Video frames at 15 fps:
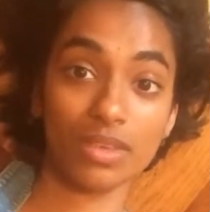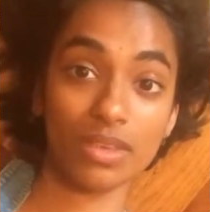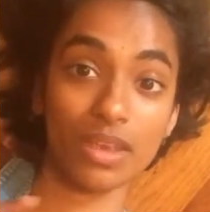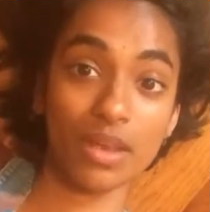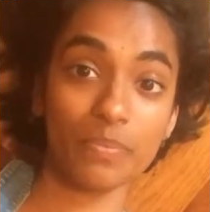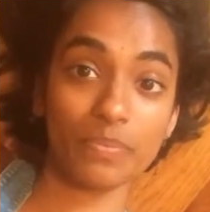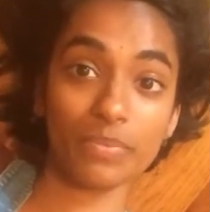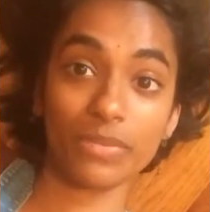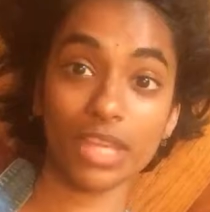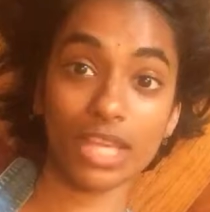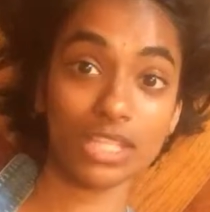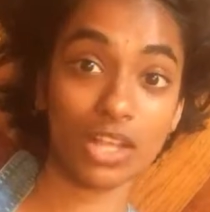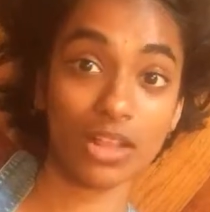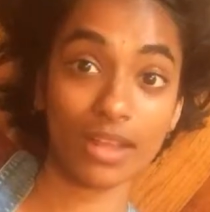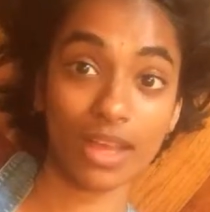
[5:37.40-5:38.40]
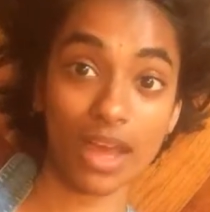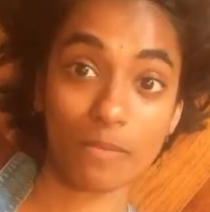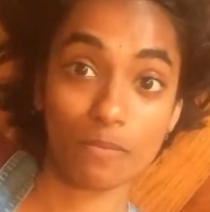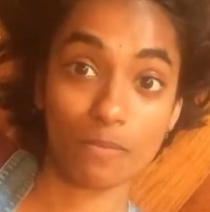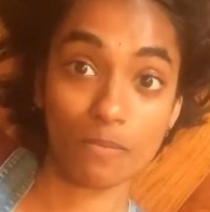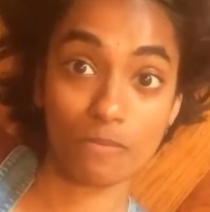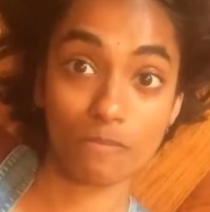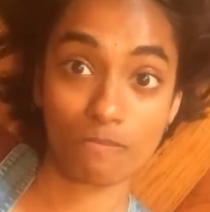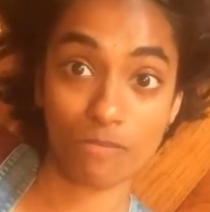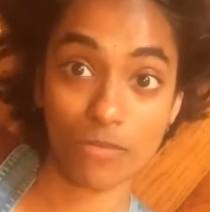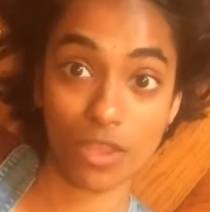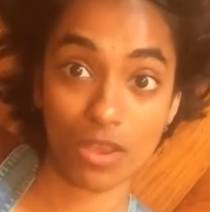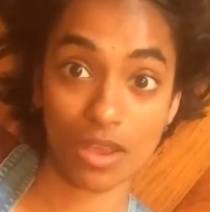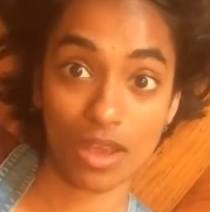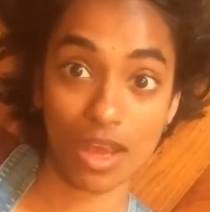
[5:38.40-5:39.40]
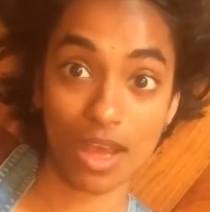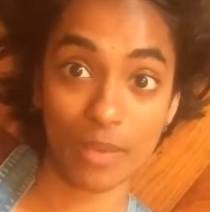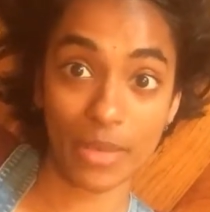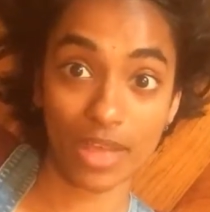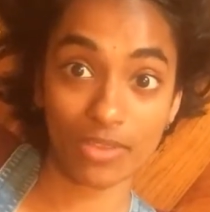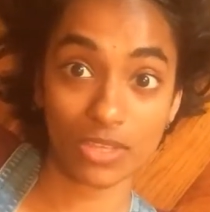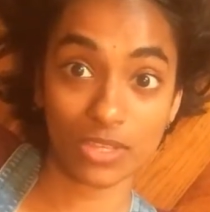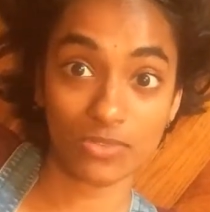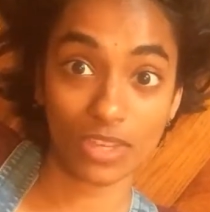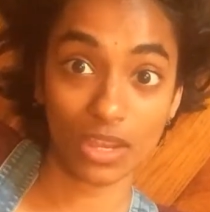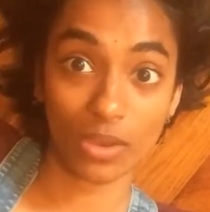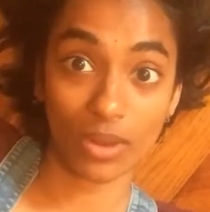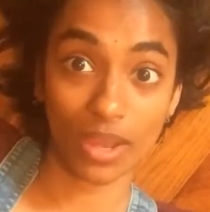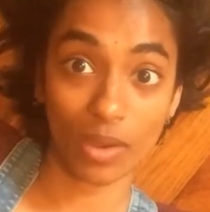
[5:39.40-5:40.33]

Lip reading: Yep, that's all I got. I'm gonna end this video